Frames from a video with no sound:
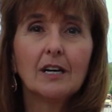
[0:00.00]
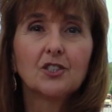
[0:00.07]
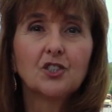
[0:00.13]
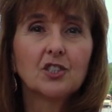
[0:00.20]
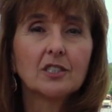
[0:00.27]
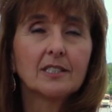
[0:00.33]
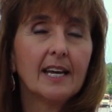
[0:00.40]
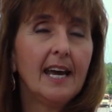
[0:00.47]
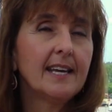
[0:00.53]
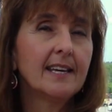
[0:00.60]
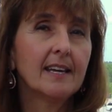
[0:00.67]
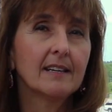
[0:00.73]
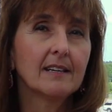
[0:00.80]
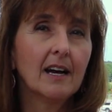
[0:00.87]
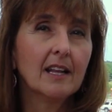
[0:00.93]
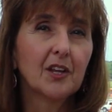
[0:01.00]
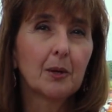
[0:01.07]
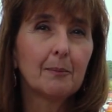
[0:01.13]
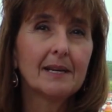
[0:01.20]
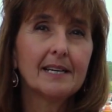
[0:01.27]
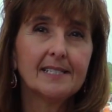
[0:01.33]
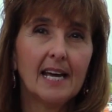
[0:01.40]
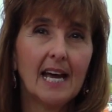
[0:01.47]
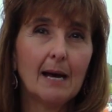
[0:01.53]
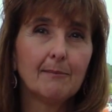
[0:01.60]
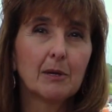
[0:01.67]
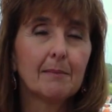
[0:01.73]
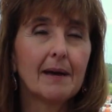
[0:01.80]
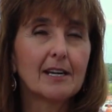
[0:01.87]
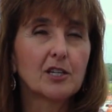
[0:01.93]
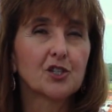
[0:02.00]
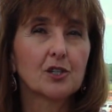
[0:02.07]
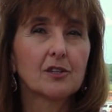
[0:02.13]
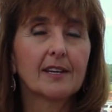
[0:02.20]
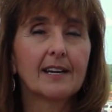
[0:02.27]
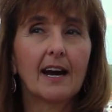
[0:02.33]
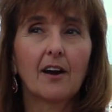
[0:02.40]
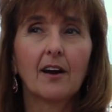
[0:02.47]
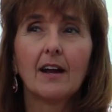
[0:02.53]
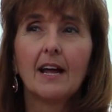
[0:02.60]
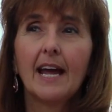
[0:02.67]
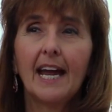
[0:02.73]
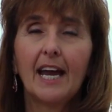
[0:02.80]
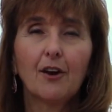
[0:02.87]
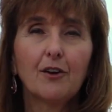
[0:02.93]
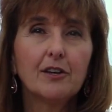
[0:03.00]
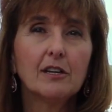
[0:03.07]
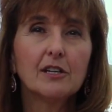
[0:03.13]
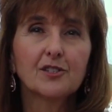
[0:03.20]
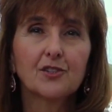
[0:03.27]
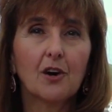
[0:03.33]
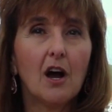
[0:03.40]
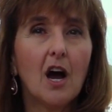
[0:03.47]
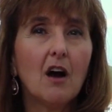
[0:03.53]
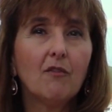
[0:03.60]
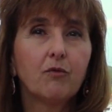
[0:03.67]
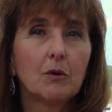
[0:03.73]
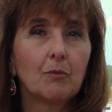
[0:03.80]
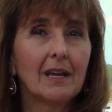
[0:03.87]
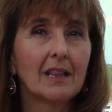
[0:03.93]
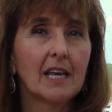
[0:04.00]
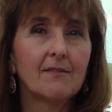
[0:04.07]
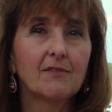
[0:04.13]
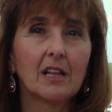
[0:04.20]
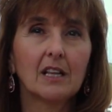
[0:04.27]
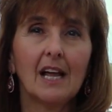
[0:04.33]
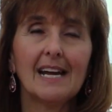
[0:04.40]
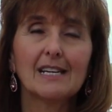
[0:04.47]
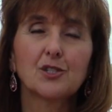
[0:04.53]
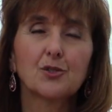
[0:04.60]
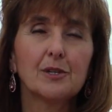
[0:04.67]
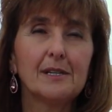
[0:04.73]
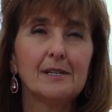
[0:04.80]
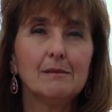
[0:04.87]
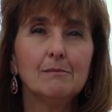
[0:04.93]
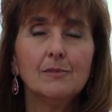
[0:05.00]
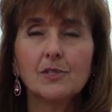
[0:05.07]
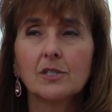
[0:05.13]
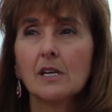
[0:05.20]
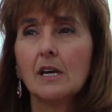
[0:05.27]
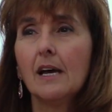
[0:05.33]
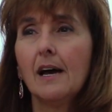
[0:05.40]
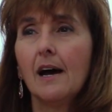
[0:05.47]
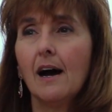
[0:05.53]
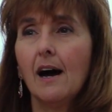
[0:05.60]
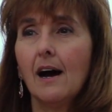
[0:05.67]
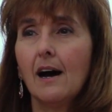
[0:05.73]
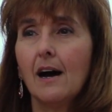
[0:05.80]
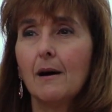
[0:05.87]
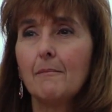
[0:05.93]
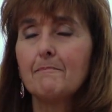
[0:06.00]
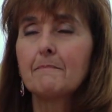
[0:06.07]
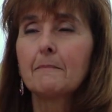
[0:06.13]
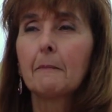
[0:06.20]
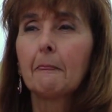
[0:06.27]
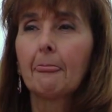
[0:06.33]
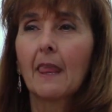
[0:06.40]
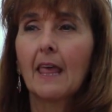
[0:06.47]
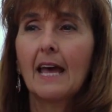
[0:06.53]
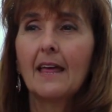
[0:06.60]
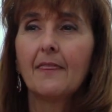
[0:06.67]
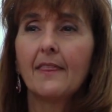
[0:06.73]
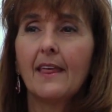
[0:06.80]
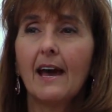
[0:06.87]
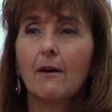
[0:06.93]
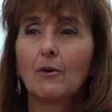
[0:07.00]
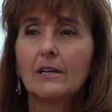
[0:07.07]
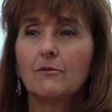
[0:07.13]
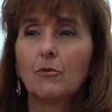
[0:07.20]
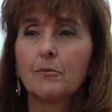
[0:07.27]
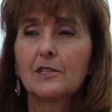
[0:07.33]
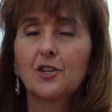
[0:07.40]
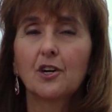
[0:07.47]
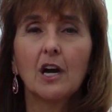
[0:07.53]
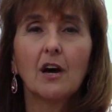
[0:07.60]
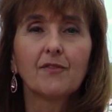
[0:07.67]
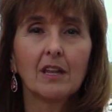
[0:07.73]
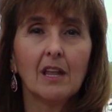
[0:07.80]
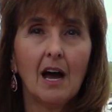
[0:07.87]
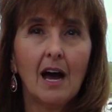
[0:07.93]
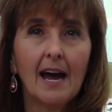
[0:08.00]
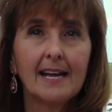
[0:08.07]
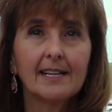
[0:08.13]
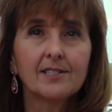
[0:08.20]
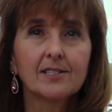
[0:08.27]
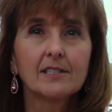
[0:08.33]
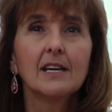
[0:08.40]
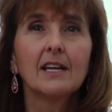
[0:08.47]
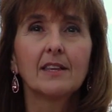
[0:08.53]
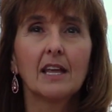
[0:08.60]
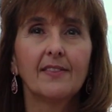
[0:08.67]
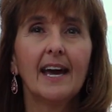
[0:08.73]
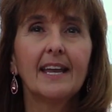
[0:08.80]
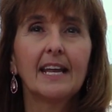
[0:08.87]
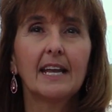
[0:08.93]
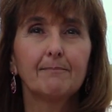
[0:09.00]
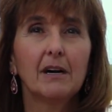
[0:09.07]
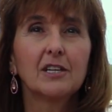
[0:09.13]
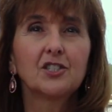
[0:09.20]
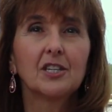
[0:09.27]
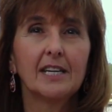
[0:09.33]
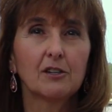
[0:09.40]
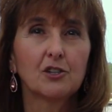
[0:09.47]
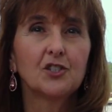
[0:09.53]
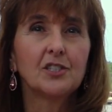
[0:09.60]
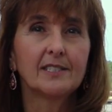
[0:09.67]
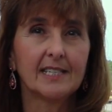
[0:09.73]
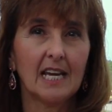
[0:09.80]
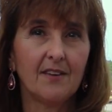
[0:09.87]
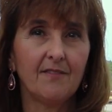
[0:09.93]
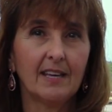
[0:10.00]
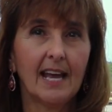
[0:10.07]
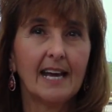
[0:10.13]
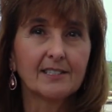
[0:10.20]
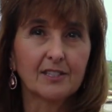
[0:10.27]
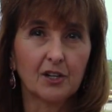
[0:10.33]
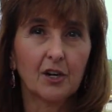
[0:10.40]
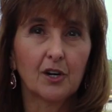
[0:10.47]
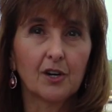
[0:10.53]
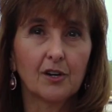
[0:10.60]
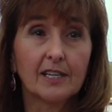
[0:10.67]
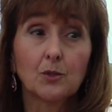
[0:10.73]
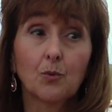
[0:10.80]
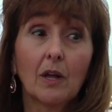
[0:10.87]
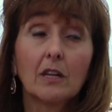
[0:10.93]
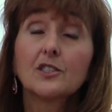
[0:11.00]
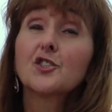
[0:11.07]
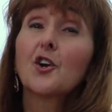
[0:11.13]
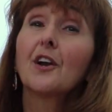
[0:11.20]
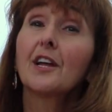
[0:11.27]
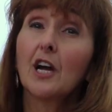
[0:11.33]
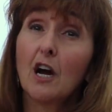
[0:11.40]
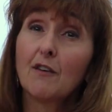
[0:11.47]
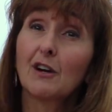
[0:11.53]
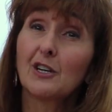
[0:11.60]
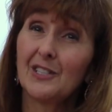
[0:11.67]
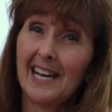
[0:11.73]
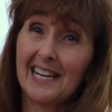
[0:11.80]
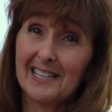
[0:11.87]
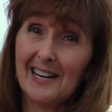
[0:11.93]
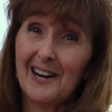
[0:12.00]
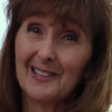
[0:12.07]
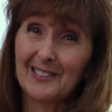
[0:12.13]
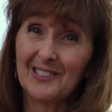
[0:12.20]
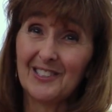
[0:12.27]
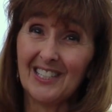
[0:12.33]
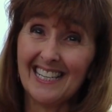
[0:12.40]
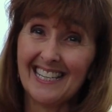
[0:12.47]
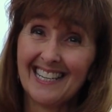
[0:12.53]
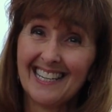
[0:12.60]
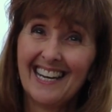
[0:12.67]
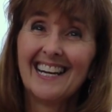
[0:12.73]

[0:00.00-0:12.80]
us just taking a little bit of time to make sure that our air units are off when we leave the classrooms. And that when we turn off the lights, that much energy saving has occurred, as well as turning off our technology